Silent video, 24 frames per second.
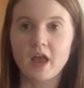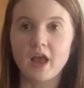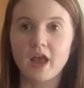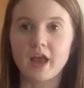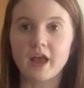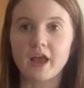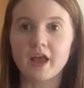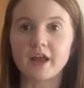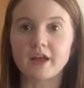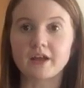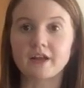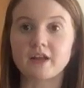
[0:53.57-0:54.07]

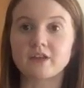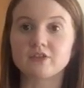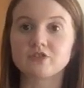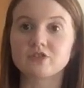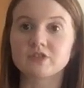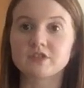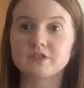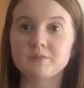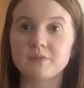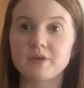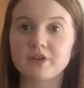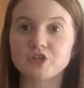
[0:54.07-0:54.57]
And I'll
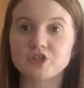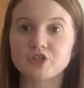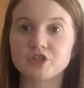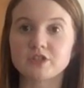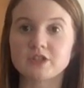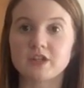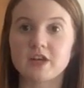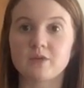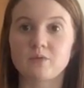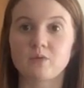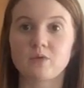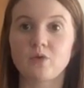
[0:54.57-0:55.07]
just mention
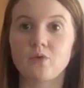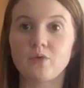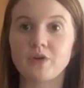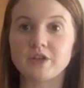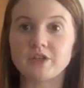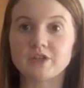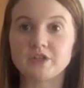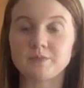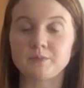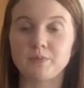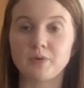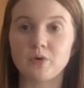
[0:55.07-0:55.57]
that we're going
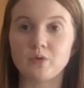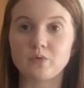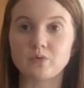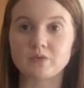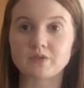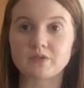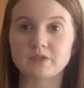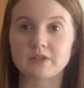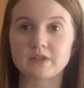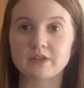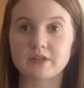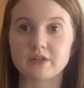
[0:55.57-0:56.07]
to
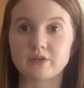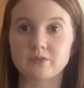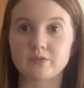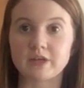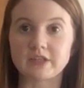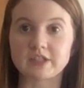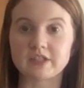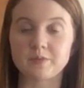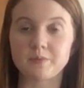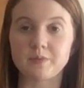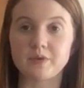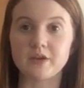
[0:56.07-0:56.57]
post the
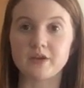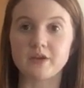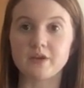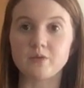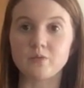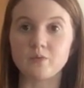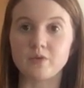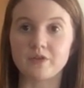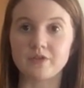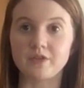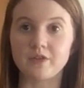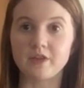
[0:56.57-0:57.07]
recipe
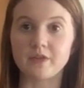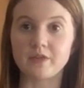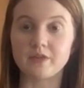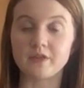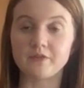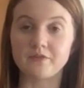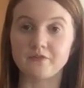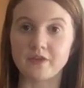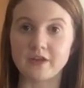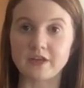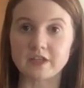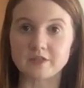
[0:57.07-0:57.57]
within the
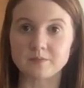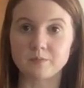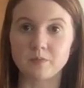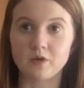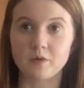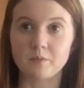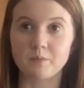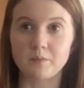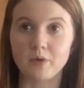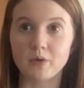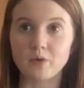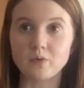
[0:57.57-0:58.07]
Facebook
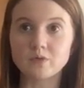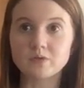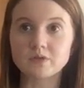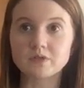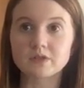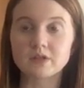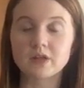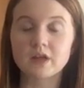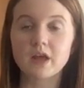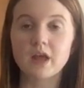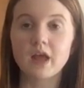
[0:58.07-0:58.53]
post,